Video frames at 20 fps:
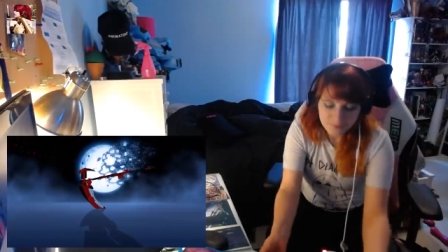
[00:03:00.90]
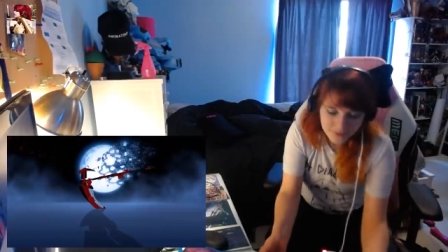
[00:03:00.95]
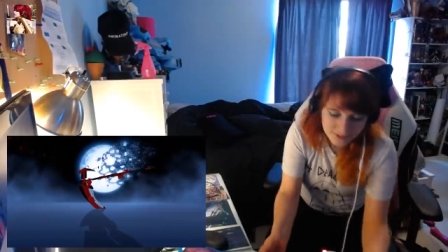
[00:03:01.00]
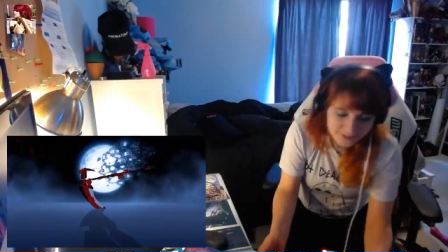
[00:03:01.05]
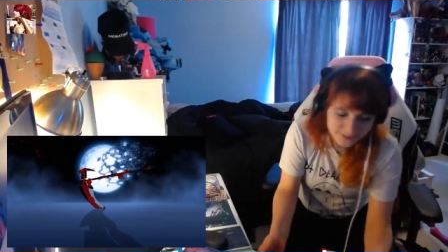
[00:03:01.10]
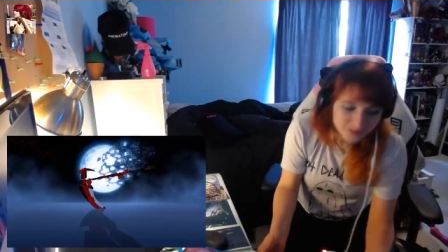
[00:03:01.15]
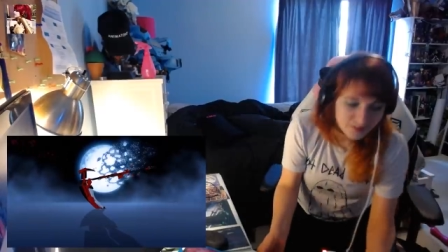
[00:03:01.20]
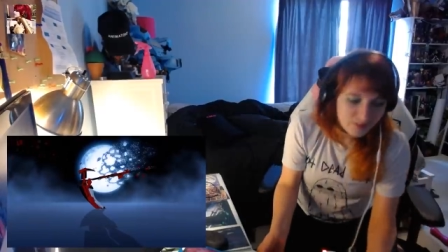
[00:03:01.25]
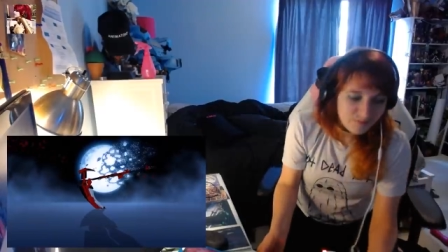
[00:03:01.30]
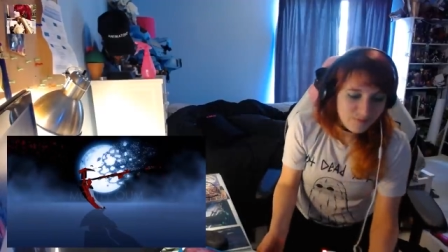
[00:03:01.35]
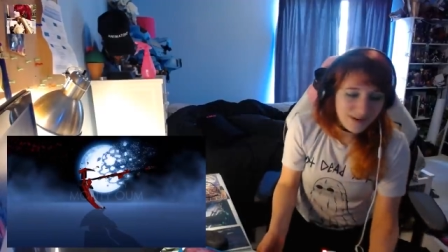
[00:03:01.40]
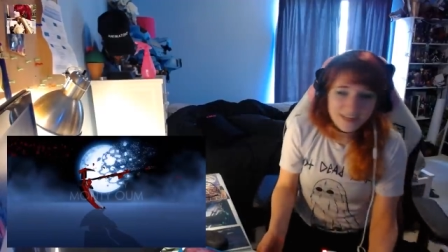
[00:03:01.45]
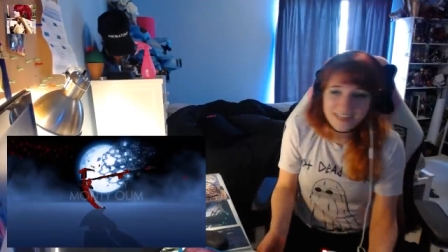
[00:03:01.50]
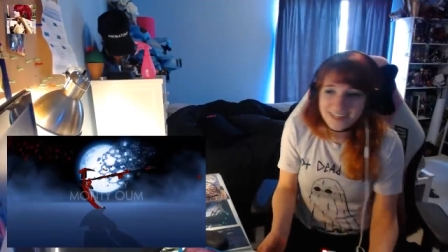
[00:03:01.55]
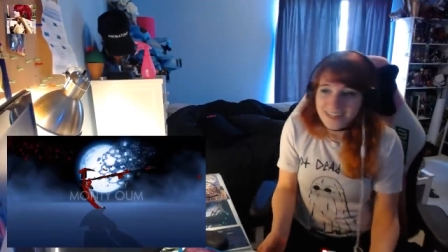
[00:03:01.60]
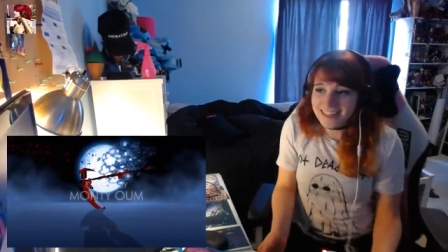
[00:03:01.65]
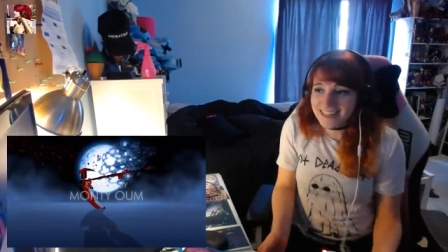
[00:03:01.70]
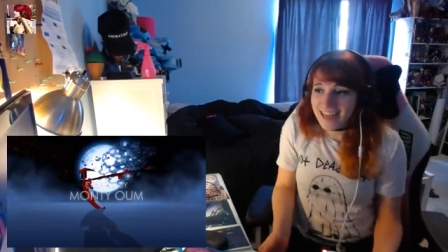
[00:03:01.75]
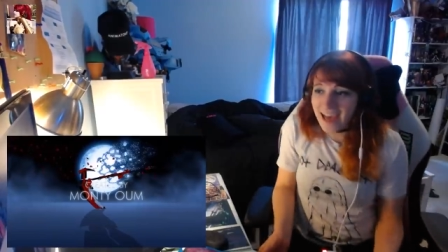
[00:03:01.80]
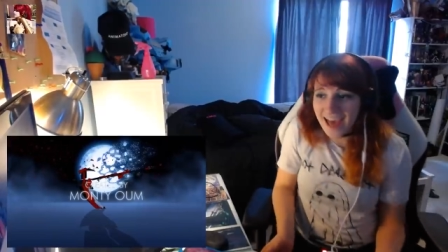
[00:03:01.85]
So if Penny
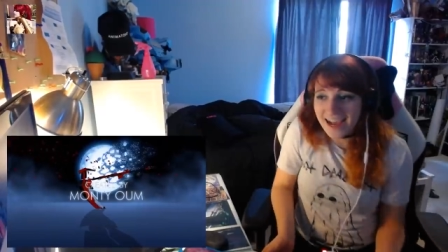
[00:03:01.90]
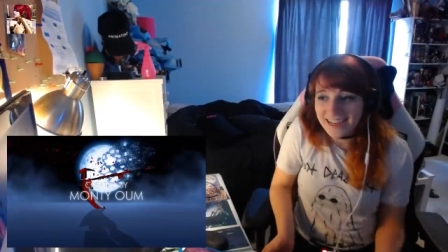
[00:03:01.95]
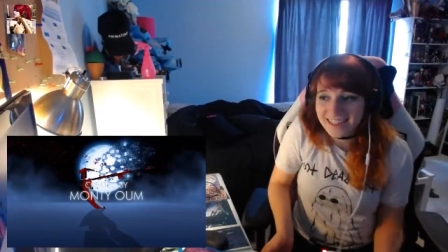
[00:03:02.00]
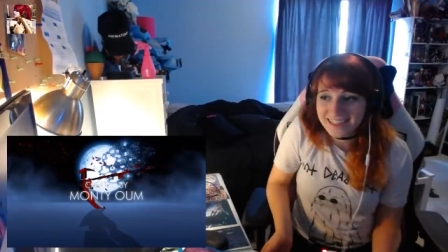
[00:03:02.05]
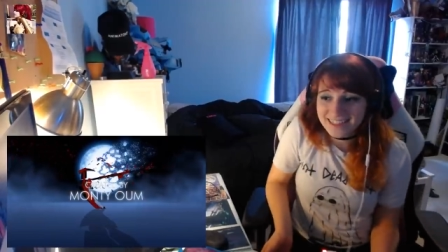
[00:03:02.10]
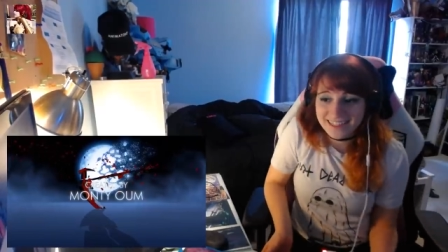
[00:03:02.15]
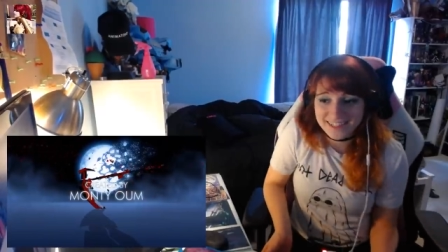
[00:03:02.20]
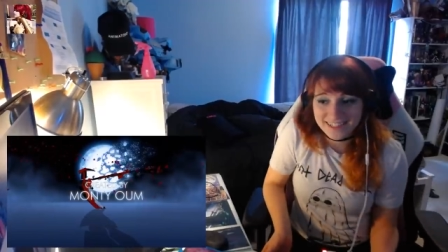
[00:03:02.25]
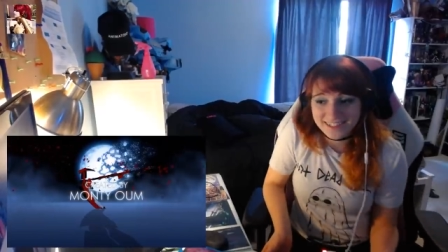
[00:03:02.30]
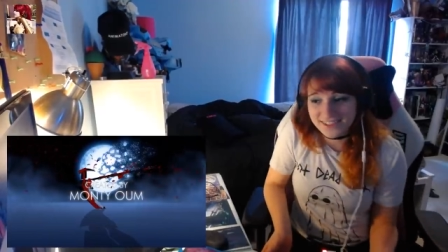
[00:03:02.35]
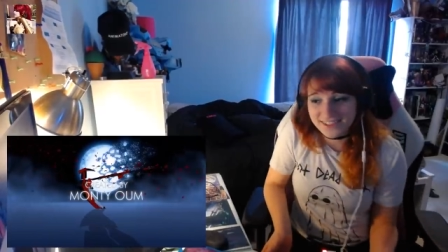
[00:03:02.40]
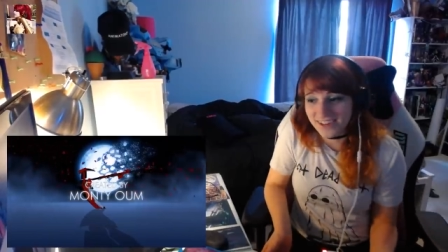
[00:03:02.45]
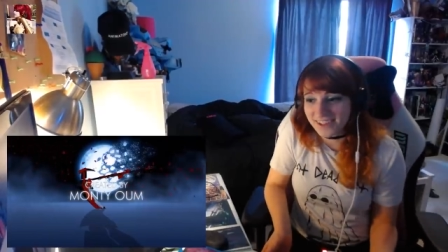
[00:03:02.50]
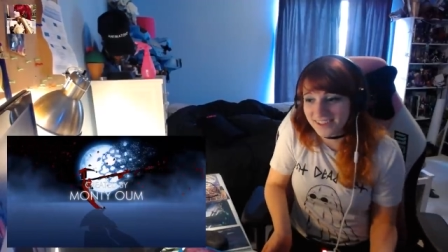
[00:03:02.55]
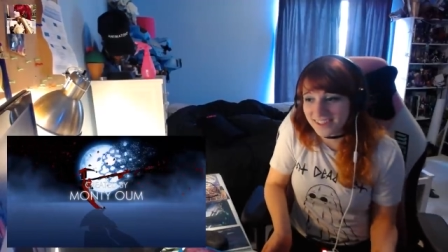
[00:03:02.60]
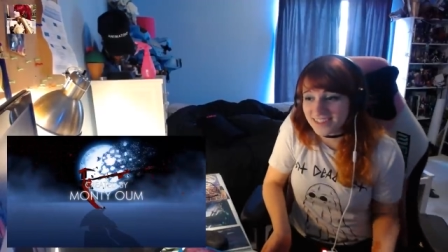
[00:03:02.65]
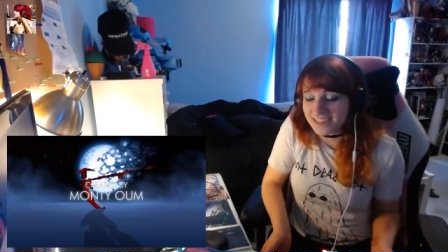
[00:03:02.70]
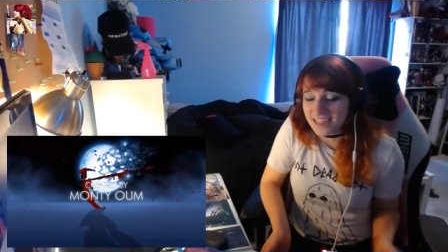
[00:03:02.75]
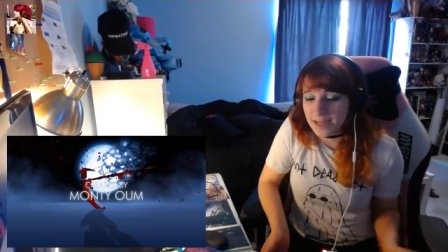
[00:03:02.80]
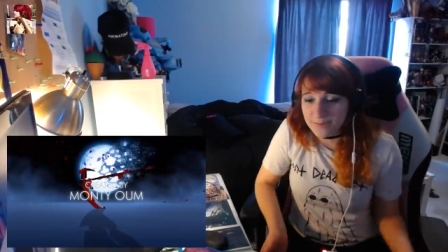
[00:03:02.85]
gets hacked, it's gonna start
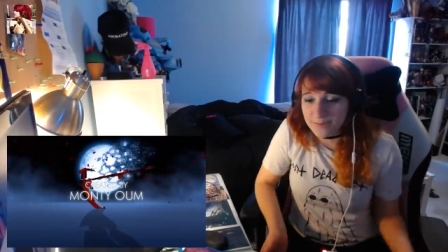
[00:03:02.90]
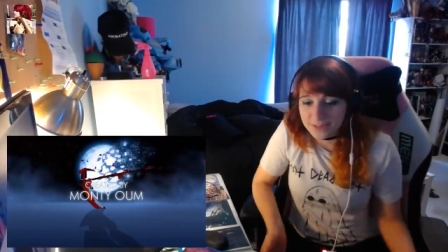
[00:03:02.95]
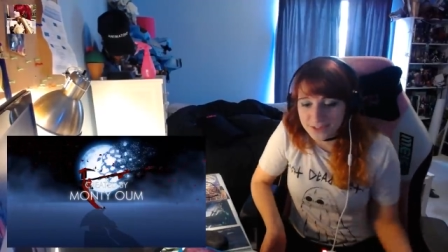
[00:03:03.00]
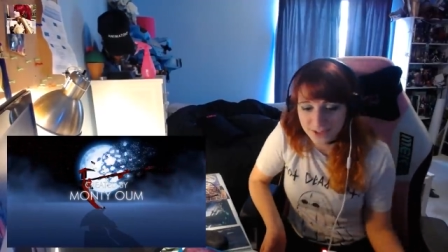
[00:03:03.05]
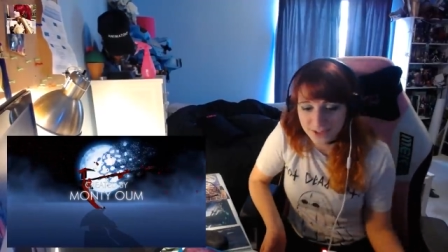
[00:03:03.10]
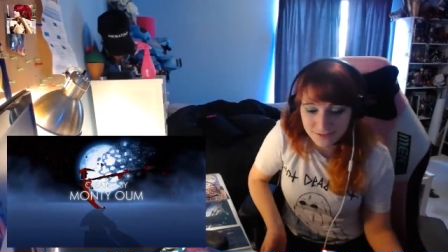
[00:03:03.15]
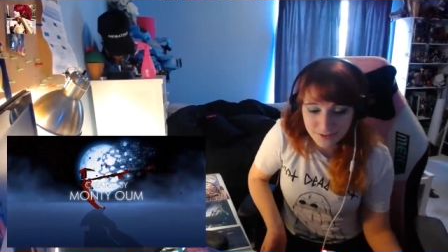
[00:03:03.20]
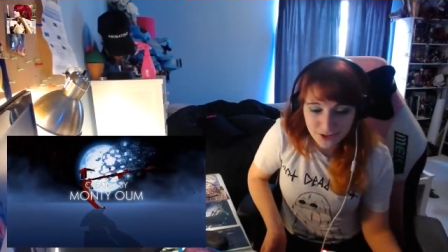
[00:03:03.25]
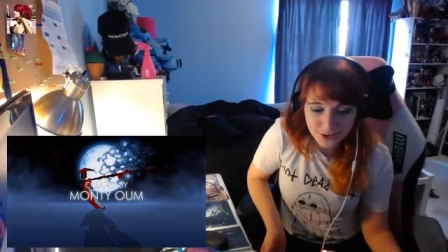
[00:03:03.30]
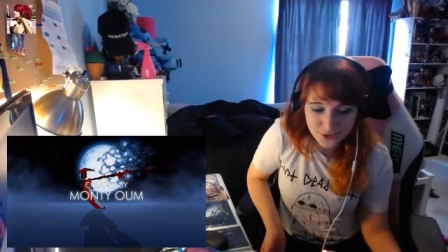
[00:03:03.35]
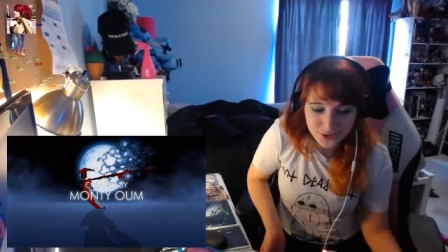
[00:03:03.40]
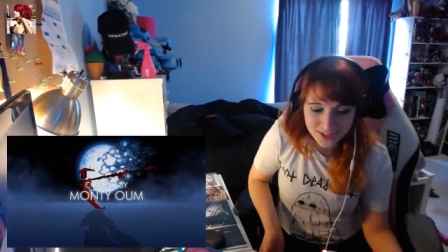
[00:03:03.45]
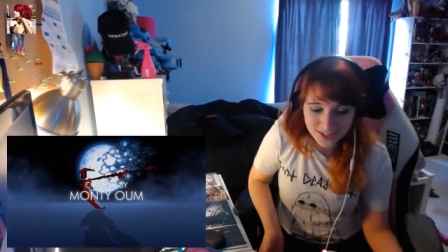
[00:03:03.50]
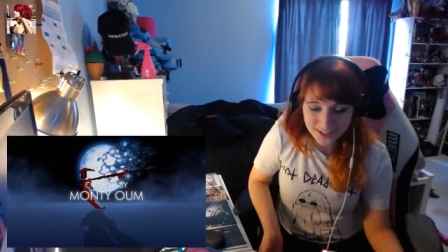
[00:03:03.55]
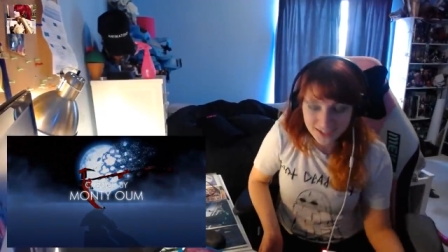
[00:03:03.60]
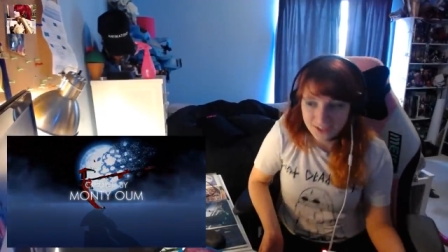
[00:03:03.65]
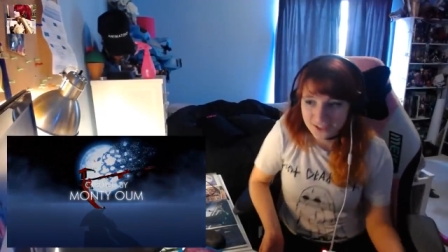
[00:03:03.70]
this episode. Watch it let her